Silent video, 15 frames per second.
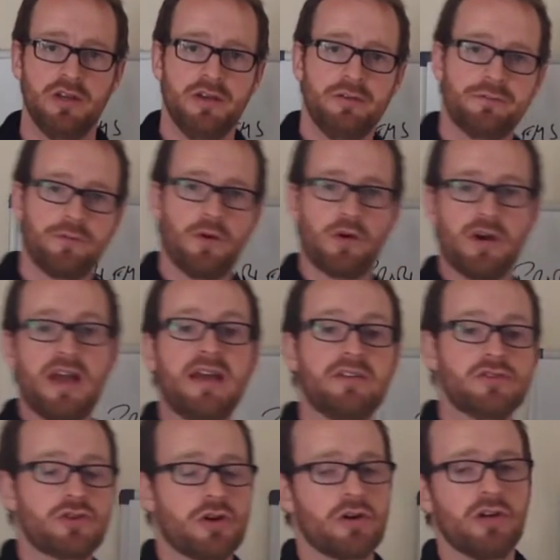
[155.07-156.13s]
For
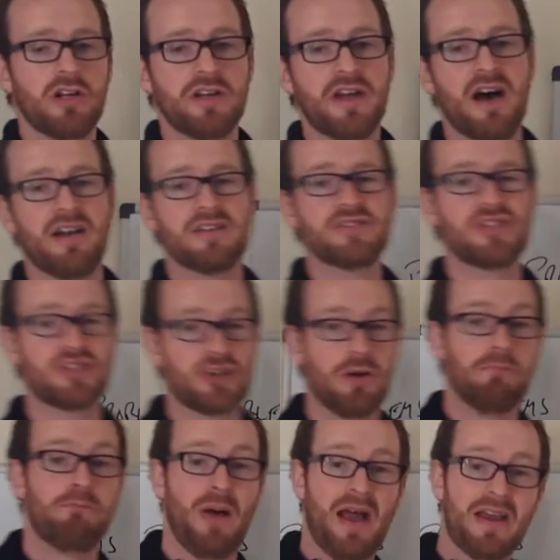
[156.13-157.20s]
internal analysis
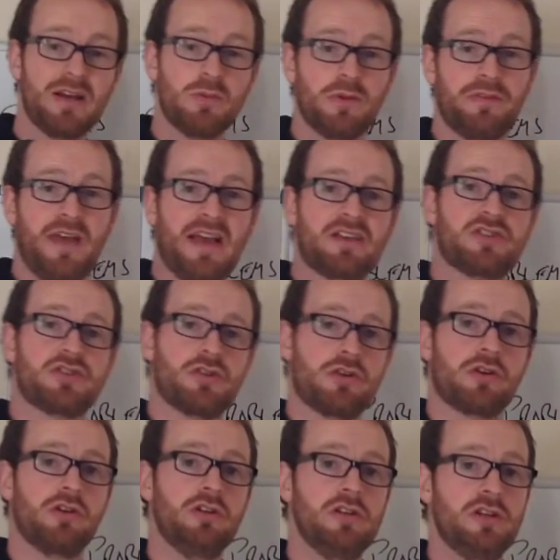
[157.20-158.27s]
combined with
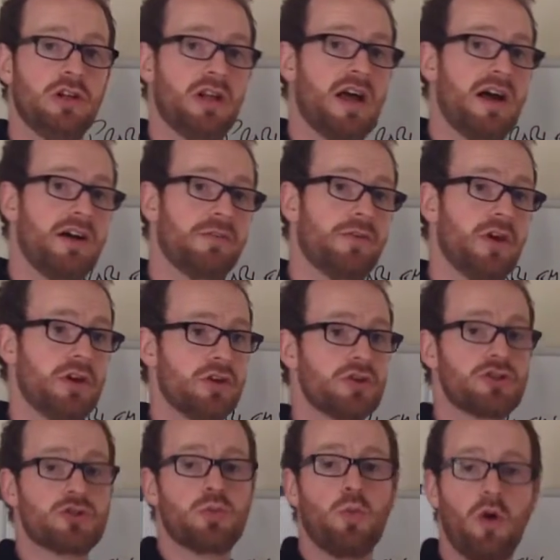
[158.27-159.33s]
external, you'll have your
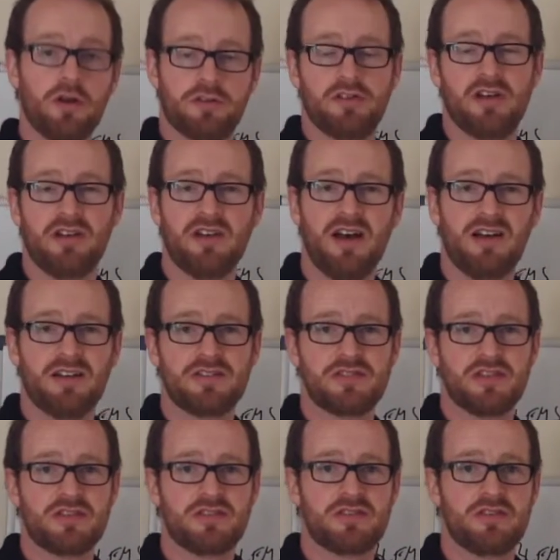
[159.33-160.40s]
SWOT
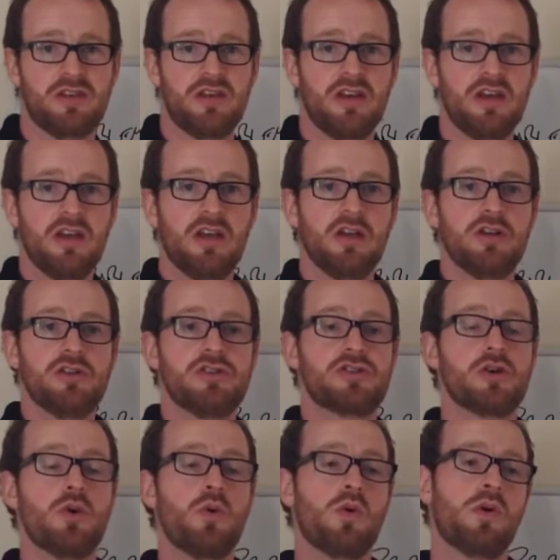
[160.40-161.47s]
analysis.
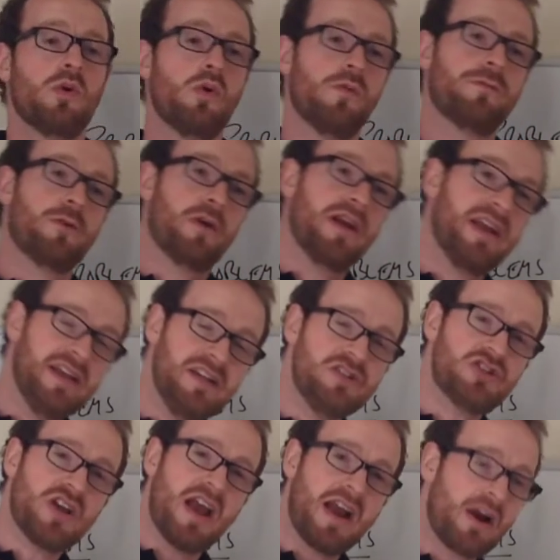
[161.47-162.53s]
So for
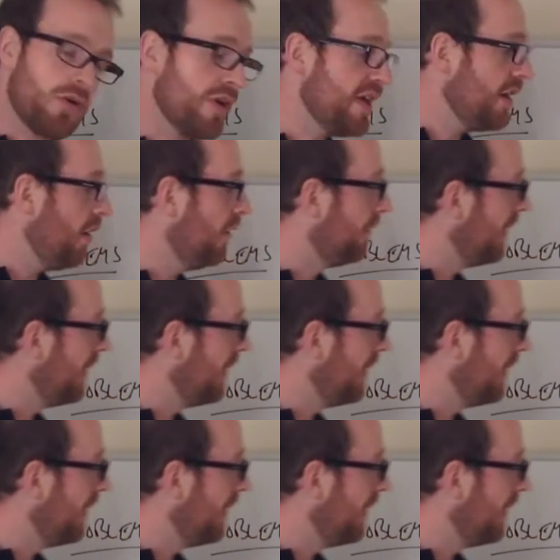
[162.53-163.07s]
each area of